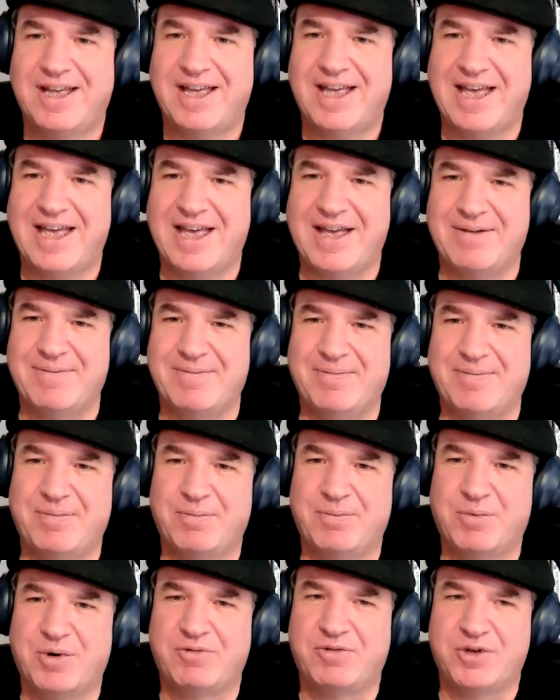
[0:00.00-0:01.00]

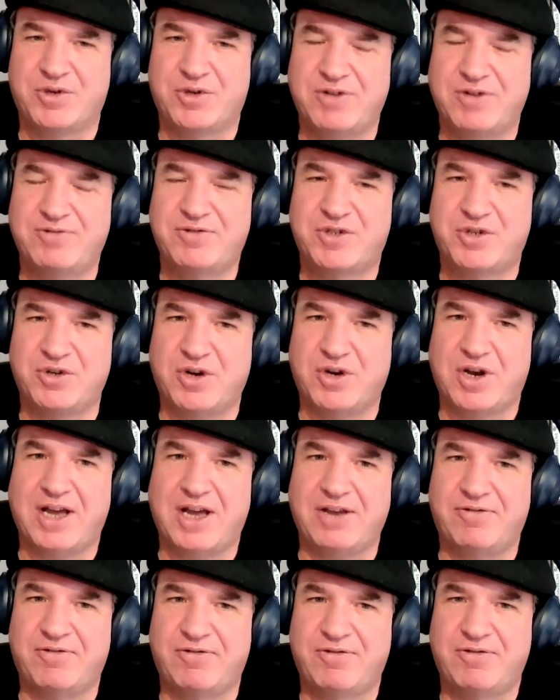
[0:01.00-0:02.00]
But if you drift through
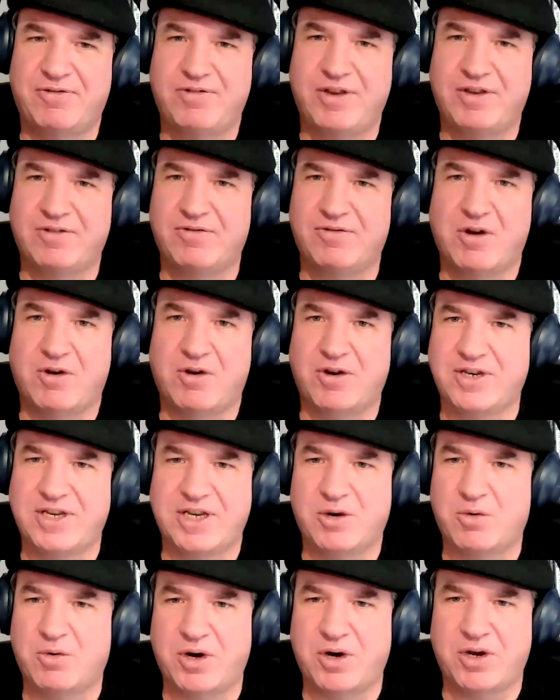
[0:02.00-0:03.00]
life, you've no
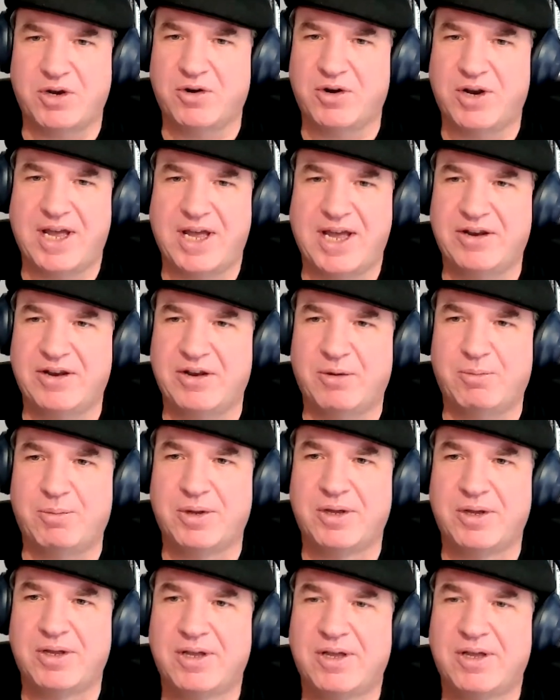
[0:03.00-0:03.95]
idea where you're going to end up.